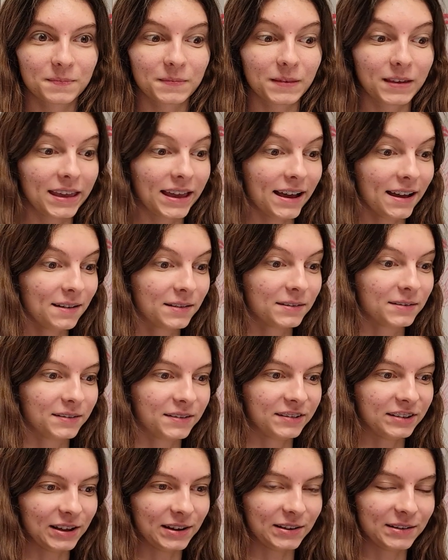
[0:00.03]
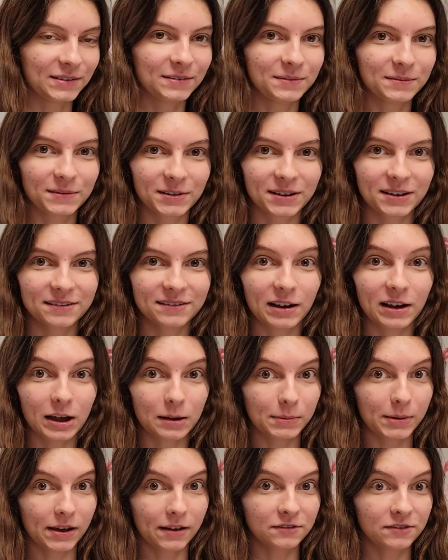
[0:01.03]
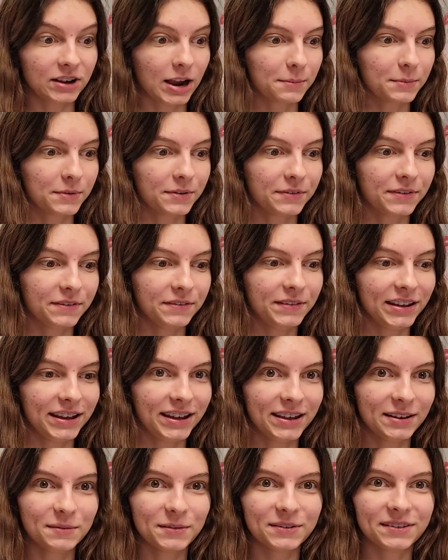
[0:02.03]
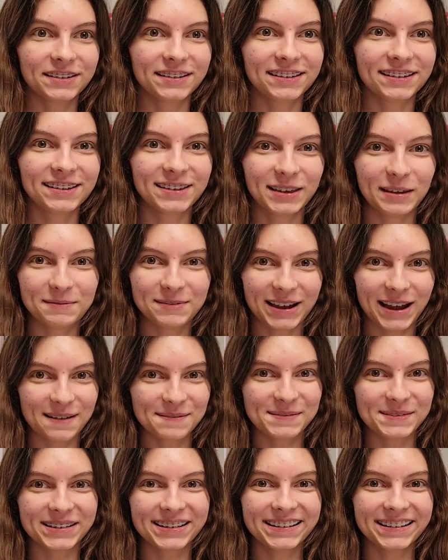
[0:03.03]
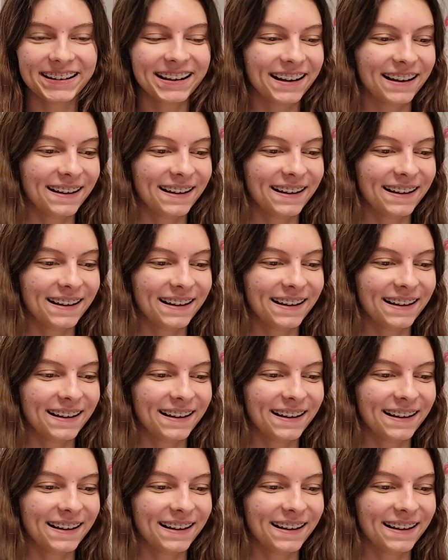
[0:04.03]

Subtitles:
Yeah, so we're going to talk about chapter 15, which is the sleep chapter.